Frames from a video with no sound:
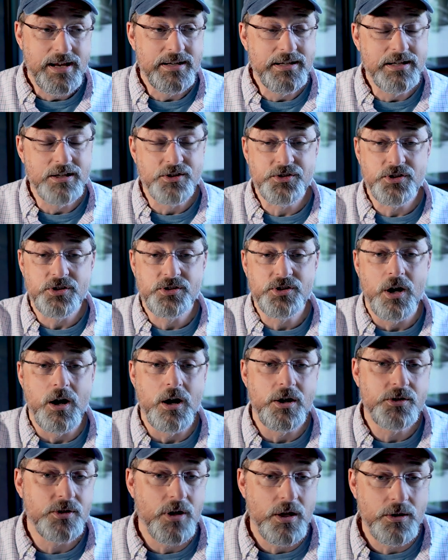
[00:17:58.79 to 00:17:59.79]
Neil's
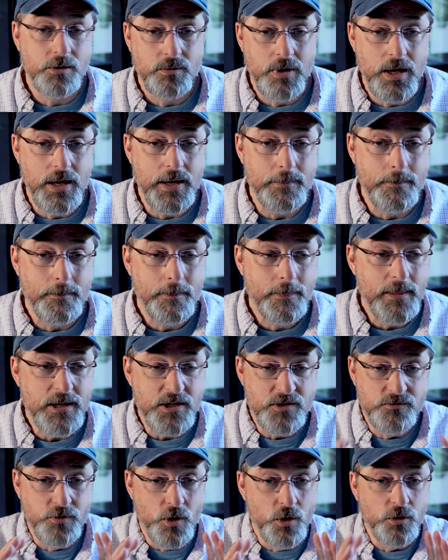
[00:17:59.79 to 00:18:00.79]
guitar is on the right.
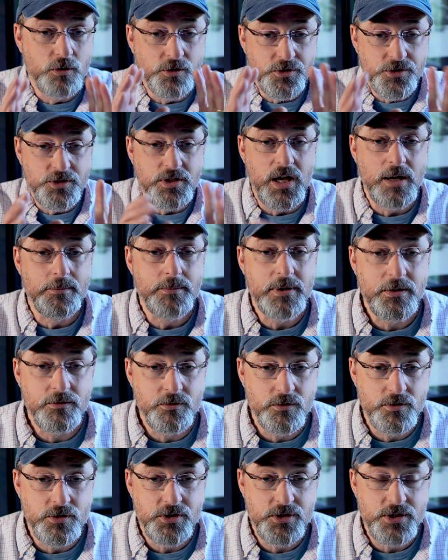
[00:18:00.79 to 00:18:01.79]
His vocals come in
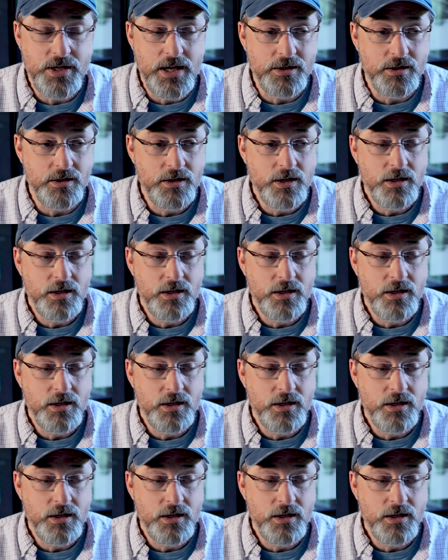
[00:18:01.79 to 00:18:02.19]
through the center.